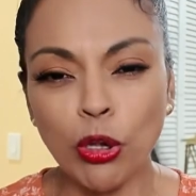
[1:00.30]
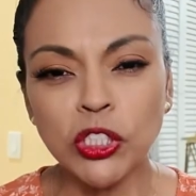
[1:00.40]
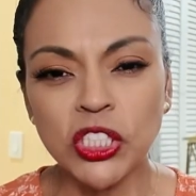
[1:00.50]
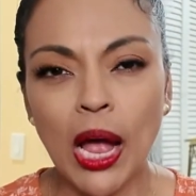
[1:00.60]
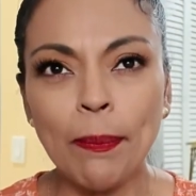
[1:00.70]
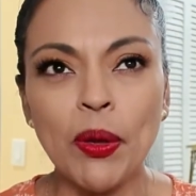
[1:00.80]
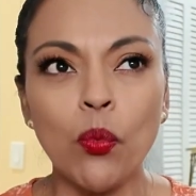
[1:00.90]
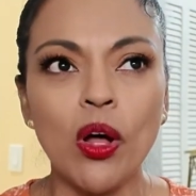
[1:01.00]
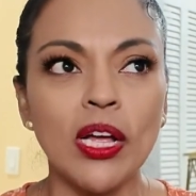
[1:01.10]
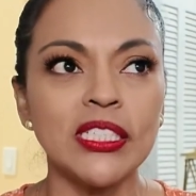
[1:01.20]
shop it
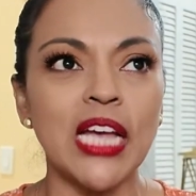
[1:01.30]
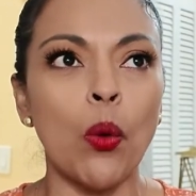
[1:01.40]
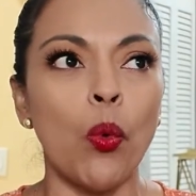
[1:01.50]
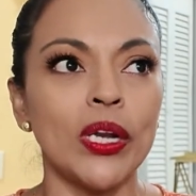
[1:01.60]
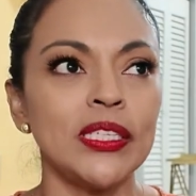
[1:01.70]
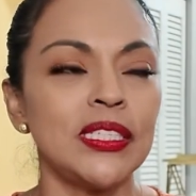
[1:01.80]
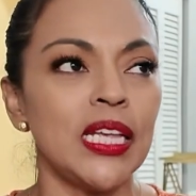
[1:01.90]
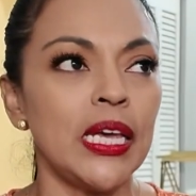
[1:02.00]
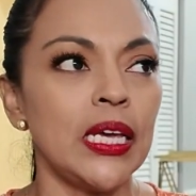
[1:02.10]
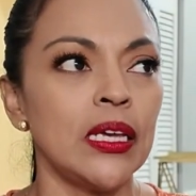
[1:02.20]
was. I want to
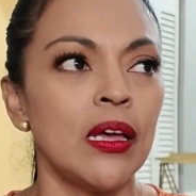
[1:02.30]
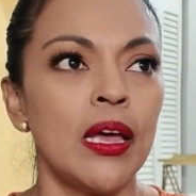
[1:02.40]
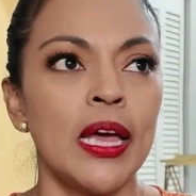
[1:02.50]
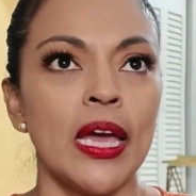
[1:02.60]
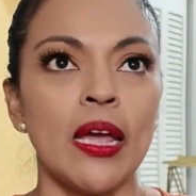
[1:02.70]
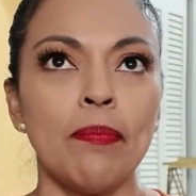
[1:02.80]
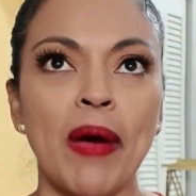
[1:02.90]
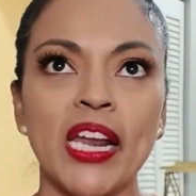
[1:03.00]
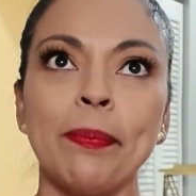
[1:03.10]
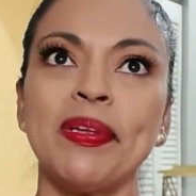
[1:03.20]
say it
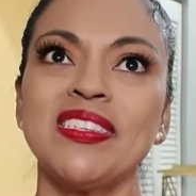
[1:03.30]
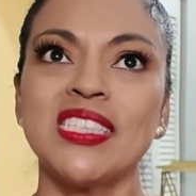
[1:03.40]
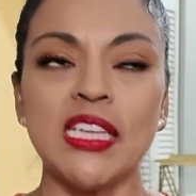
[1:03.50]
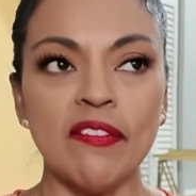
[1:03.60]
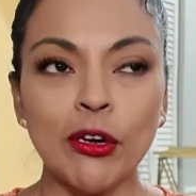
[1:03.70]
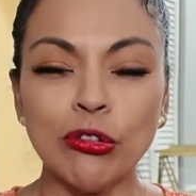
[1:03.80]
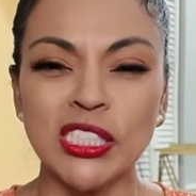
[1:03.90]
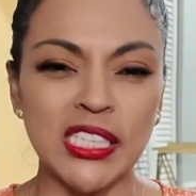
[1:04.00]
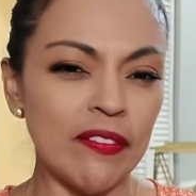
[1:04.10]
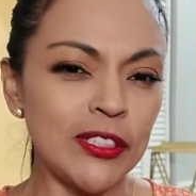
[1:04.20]
might have been
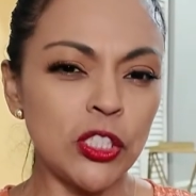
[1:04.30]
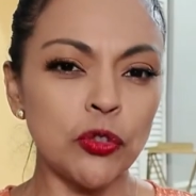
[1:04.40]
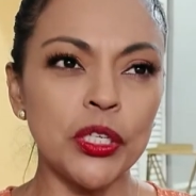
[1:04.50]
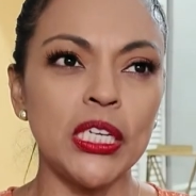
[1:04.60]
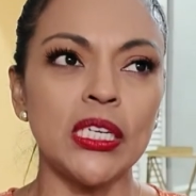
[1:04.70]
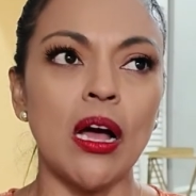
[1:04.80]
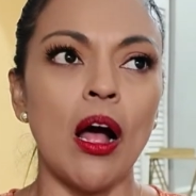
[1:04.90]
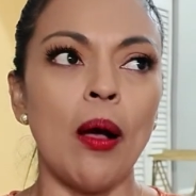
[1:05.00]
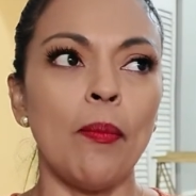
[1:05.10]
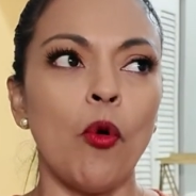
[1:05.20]
707 Street
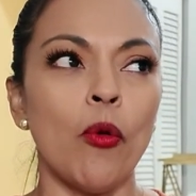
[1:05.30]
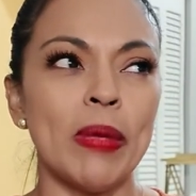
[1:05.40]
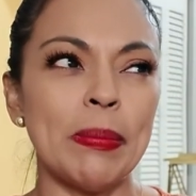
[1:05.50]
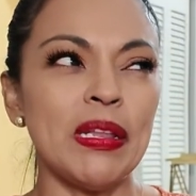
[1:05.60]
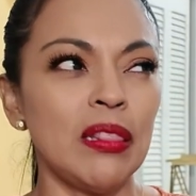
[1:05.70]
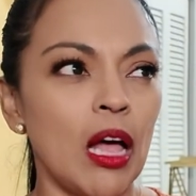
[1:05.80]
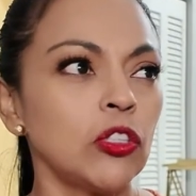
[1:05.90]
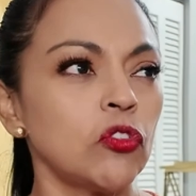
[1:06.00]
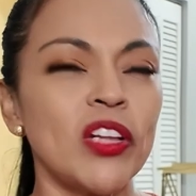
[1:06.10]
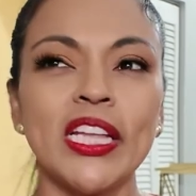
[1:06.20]
or maybe
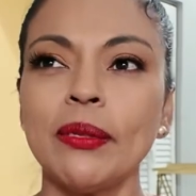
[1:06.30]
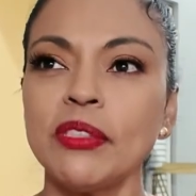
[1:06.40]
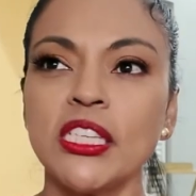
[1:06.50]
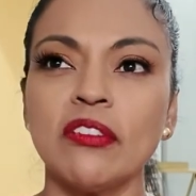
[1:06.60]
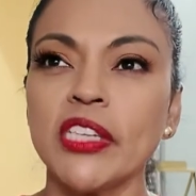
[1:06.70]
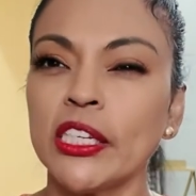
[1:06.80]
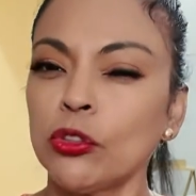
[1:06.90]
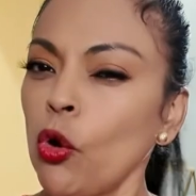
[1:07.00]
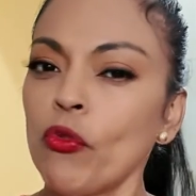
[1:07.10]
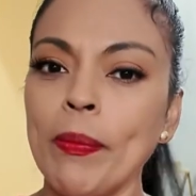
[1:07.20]
Loungeflys themselves. I
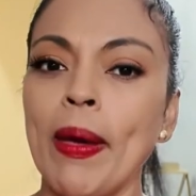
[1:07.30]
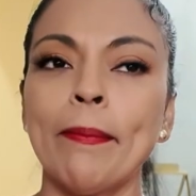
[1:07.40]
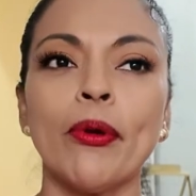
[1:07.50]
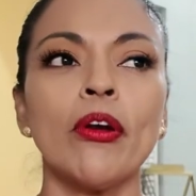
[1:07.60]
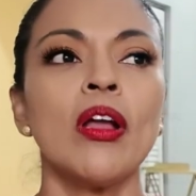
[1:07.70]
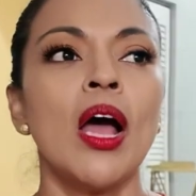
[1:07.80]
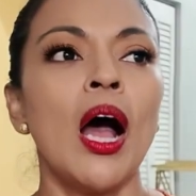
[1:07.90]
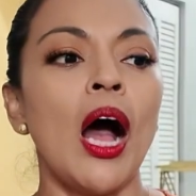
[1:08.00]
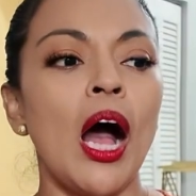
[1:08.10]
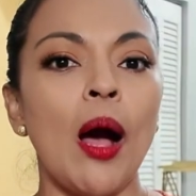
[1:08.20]
don't remember.
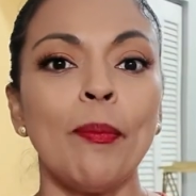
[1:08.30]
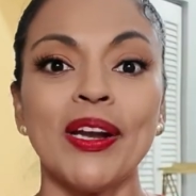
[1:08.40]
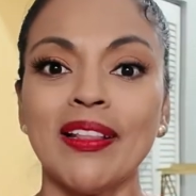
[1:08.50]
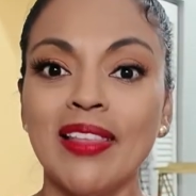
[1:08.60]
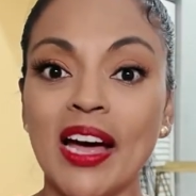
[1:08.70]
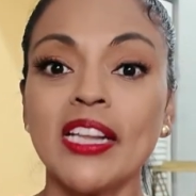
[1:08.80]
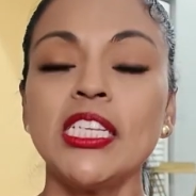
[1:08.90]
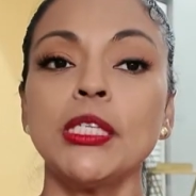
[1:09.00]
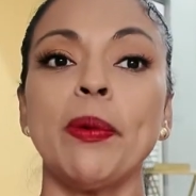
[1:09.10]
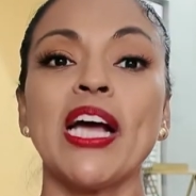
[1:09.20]
But a lot of
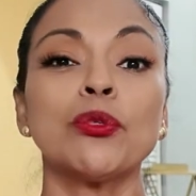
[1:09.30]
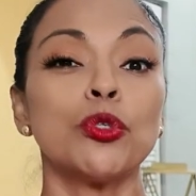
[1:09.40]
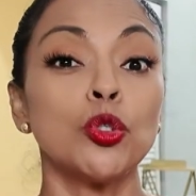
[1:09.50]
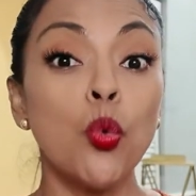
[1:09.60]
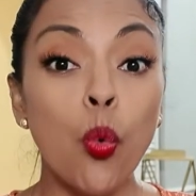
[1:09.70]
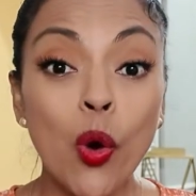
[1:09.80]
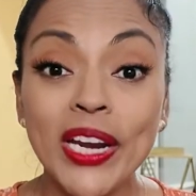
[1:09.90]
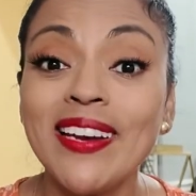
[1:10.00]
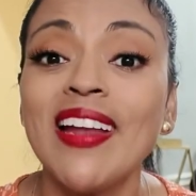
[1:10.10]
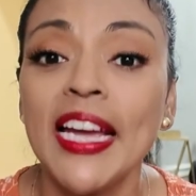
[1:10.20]
these bags were
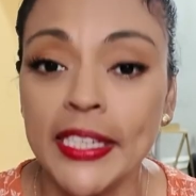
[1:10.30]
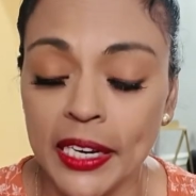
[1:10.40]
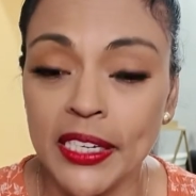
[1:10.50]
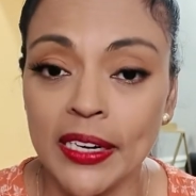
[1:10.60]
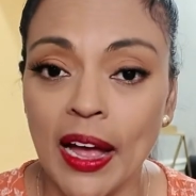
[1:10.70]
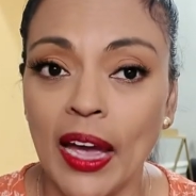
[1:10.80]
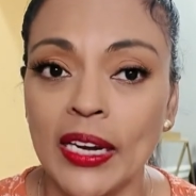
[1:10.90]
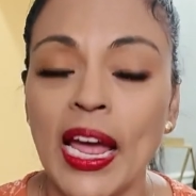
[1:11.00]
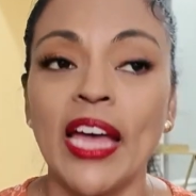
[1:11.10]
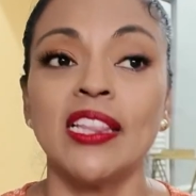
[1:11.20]

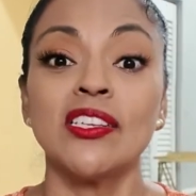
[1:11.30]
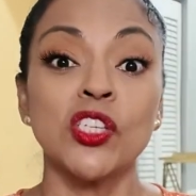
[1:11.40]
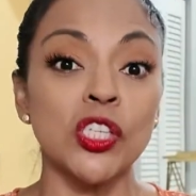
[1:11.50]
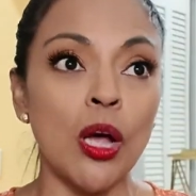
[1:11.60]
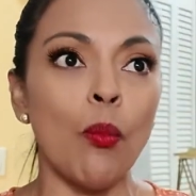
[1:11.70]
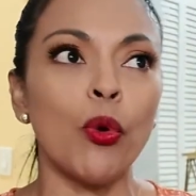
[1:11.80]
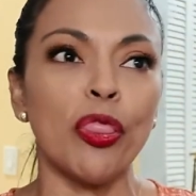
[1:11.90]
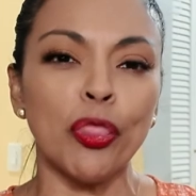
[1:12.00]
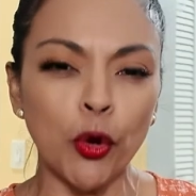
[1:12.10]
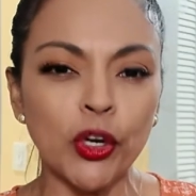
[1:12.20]
$29.99 and some were
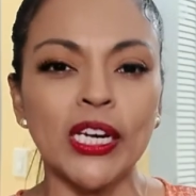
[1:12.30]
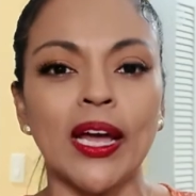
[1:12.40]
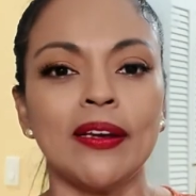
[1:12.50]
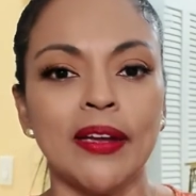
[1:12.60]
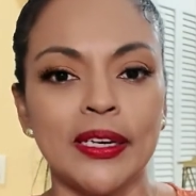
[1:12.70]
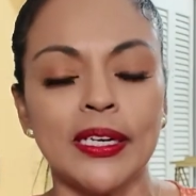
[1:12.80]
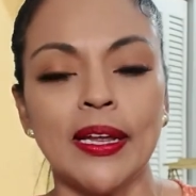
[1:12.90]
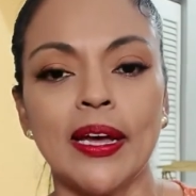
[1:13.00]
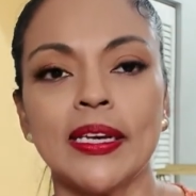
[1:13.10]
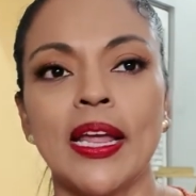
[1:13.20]

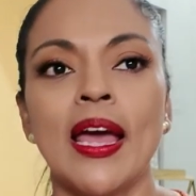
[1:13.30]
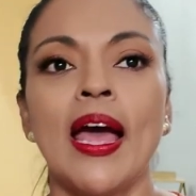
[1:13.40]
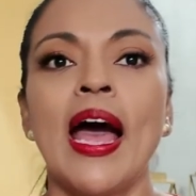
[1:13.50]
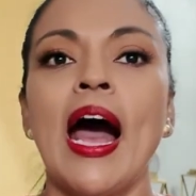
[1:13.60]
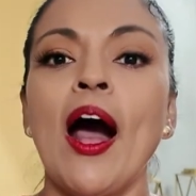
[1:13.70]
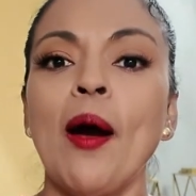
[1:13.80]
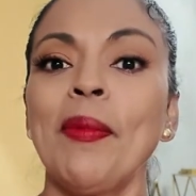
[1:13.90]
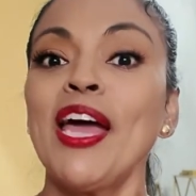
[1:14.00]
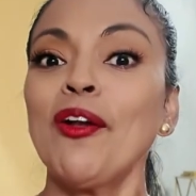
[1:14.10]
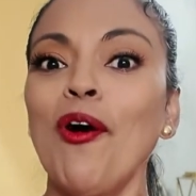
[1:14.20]
$39.99.
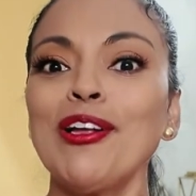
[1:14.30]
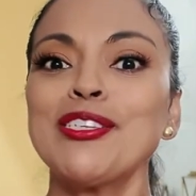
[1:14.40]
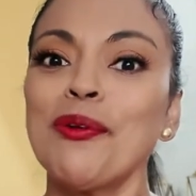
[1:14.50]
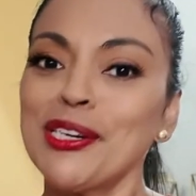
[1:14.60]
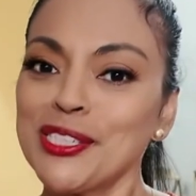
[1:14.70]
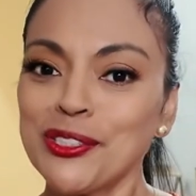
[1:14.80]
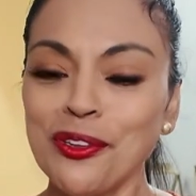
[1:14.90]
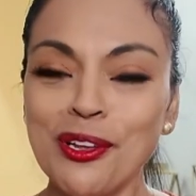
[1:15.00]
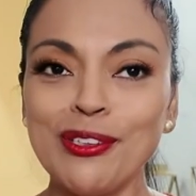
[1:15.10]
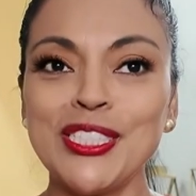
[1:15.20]
And also I want to show
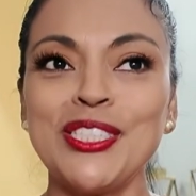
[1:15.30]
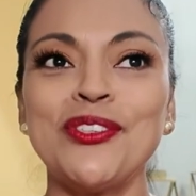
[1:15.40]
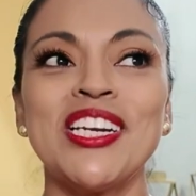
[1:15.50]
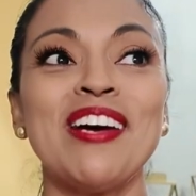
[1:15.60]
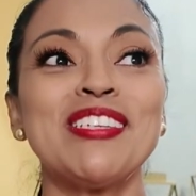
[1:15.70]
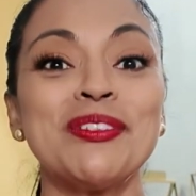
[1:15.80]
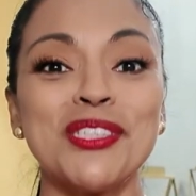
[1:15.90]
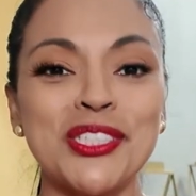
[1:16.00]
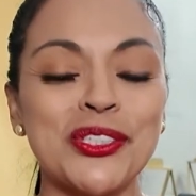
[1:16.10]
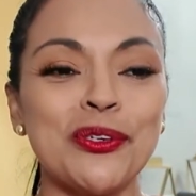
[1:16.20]
those to you, and I also want
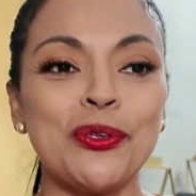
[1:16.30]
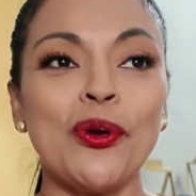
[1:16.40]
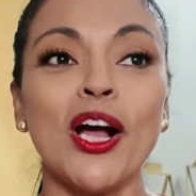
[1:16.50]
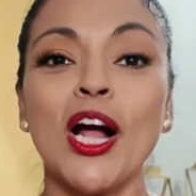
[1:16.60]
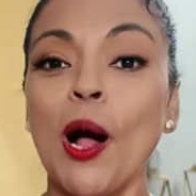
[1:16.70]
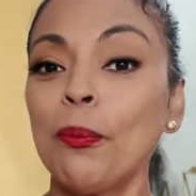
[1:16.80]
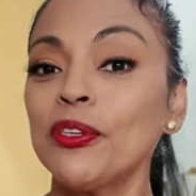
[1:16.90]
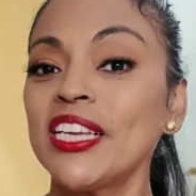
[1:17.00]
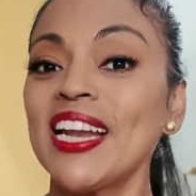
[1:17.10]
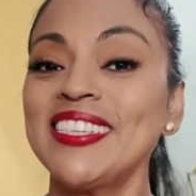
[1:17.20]
to show you a couple
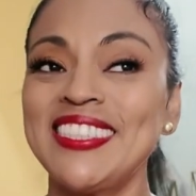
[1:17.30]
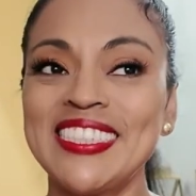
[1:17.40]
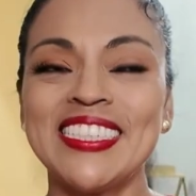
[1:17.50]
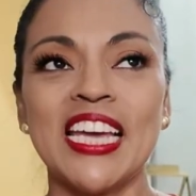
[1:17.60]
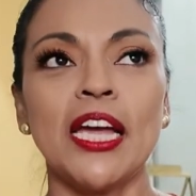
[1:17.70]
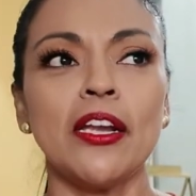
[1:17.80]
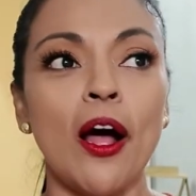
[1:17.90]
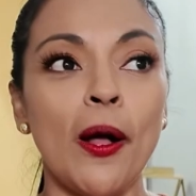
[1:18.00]
that I did get